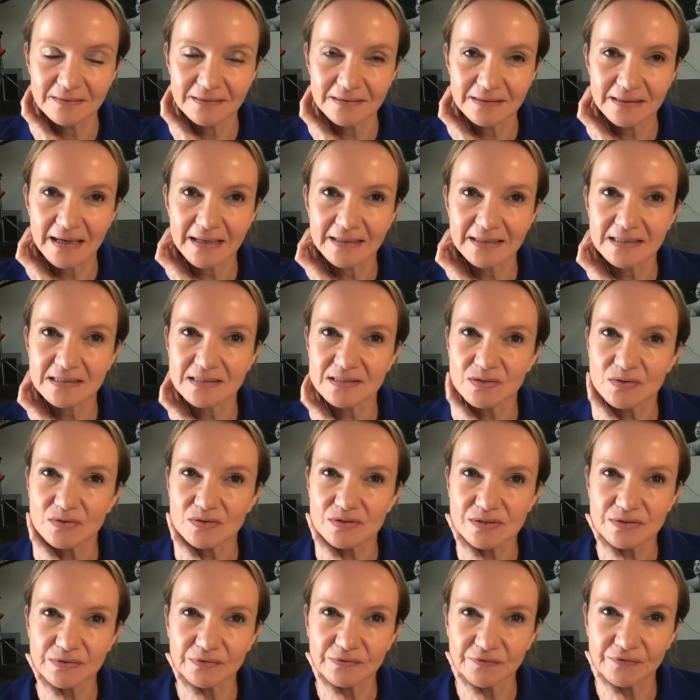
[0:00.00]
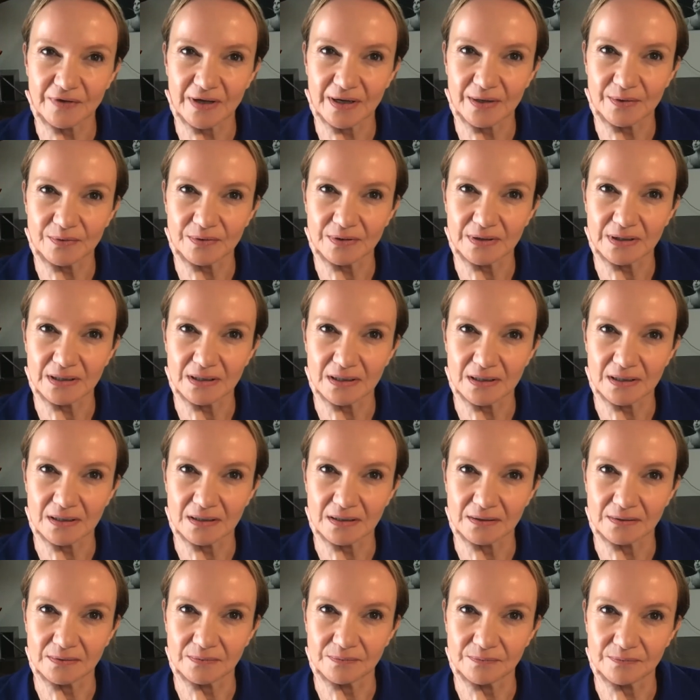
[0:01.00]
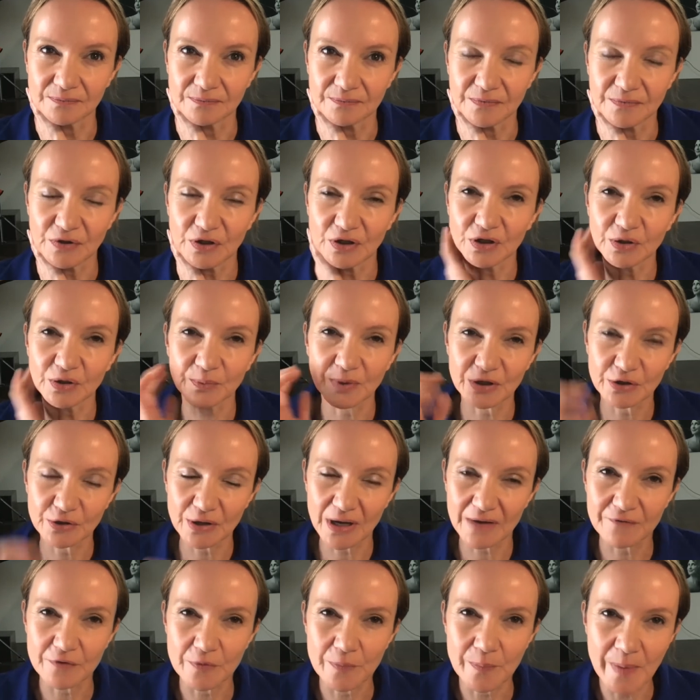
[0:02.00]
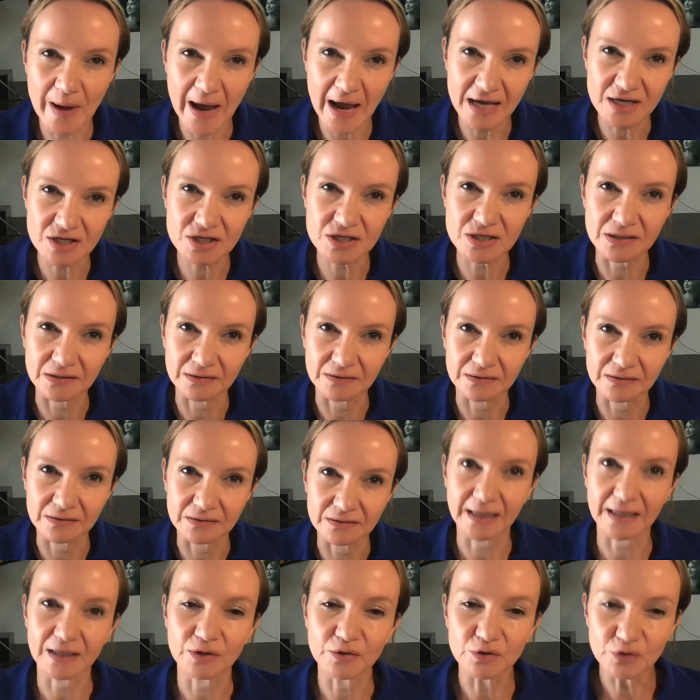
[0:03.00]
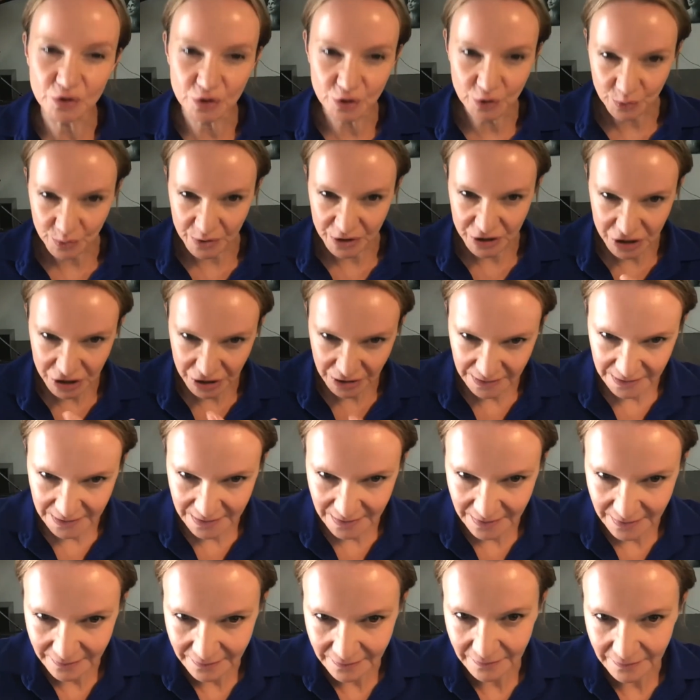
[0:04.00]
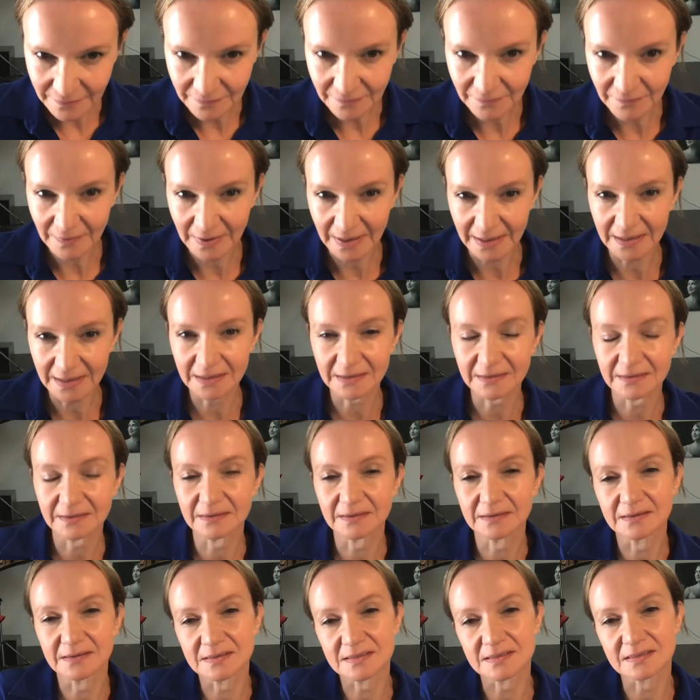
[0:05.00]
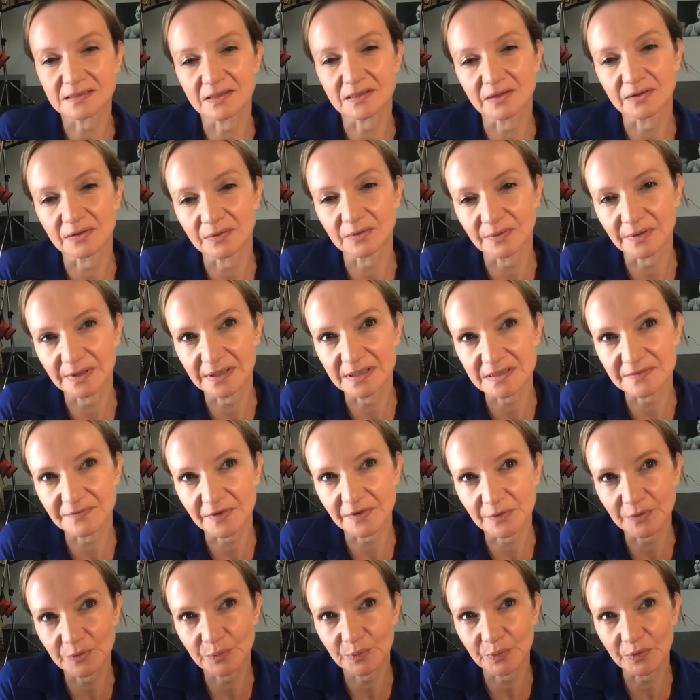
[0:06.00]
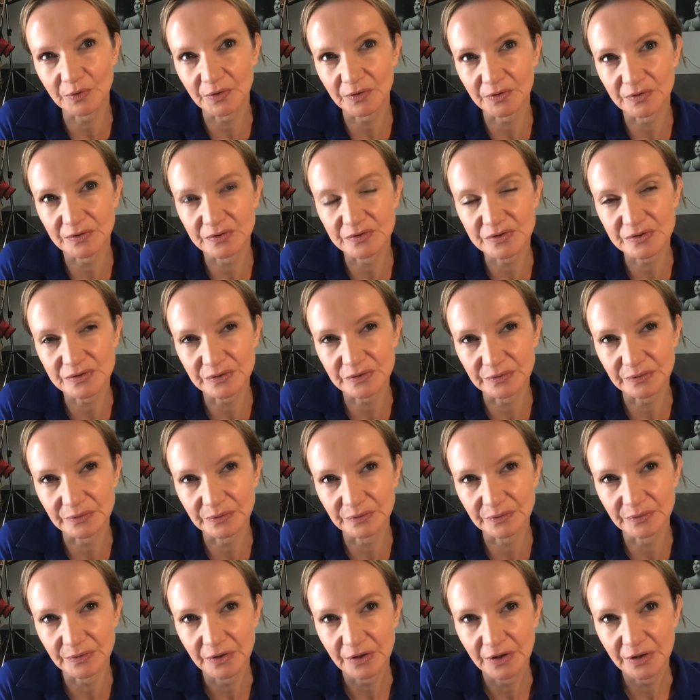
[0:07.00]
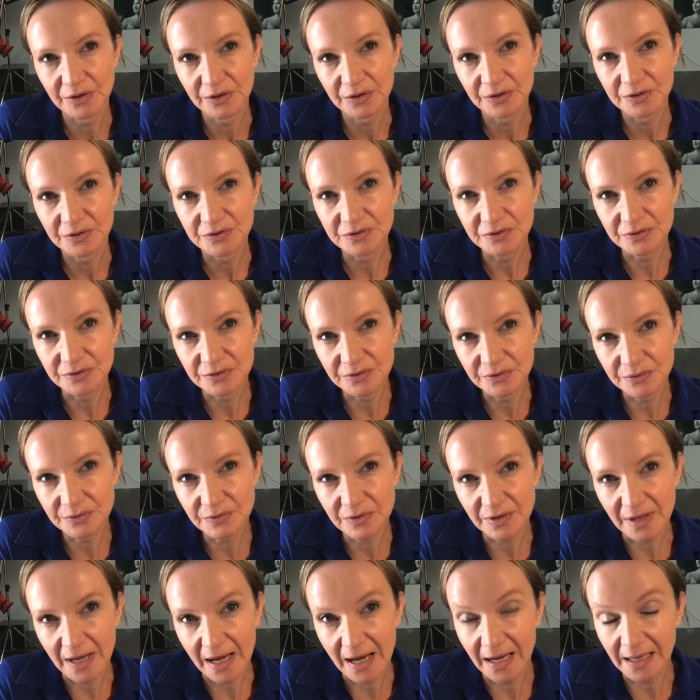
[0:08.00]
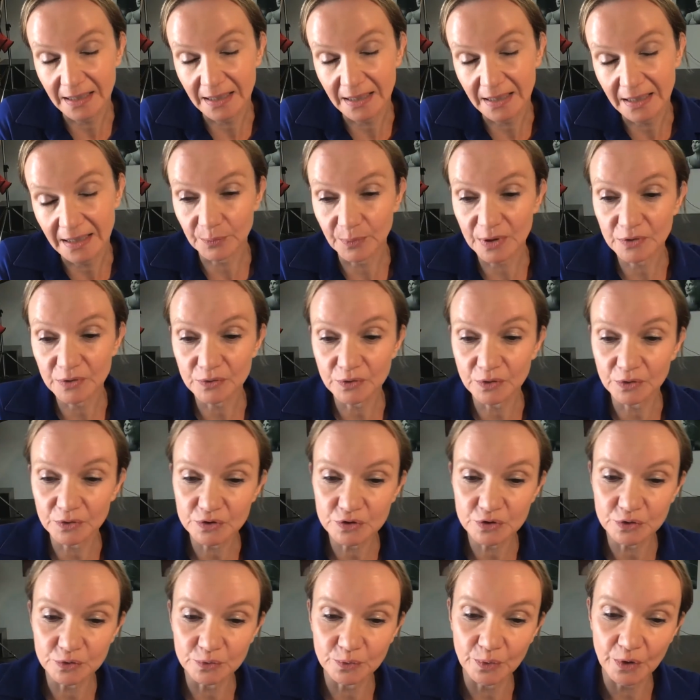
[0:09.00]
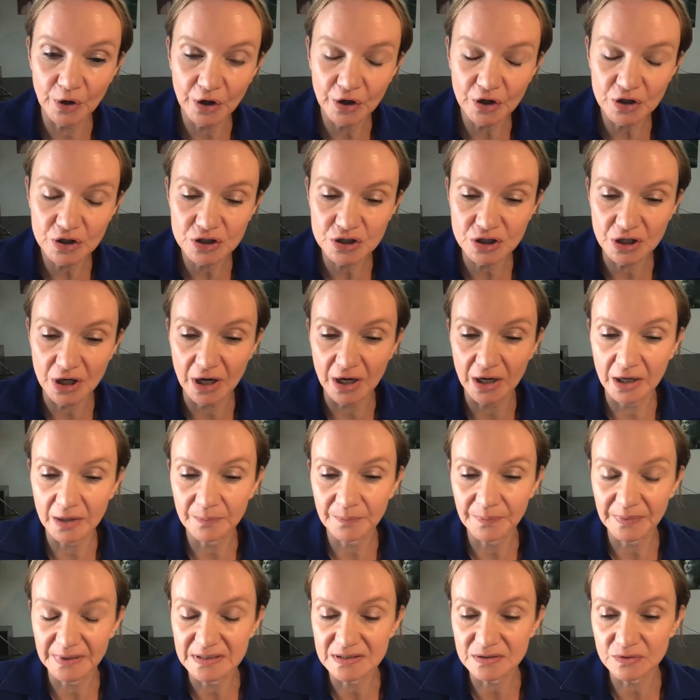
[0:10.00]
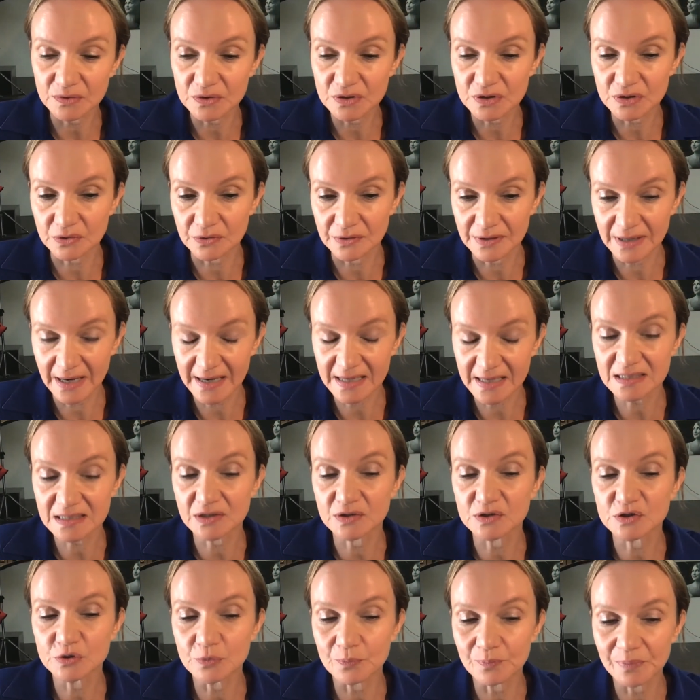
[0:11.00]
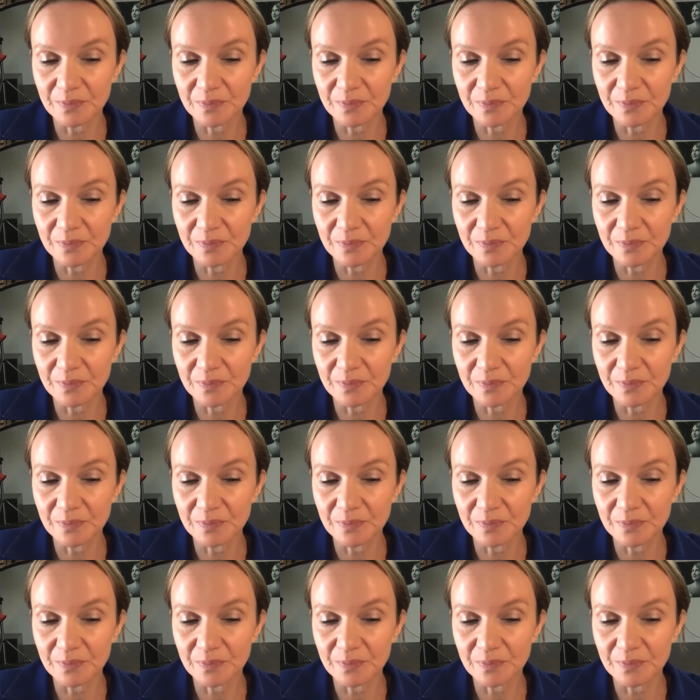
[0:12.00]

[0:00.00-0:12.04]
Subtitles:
And it's also very, when you have a passion, like you nourish it, right? So it's very important to do that. And when you go to workshop, it's also nice because you're